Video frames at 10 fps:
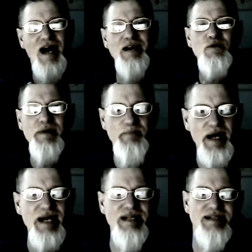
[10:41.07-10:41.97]
I had to
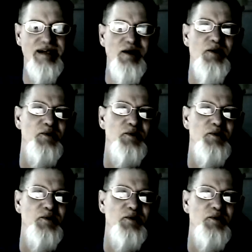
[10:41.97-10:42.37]
repent.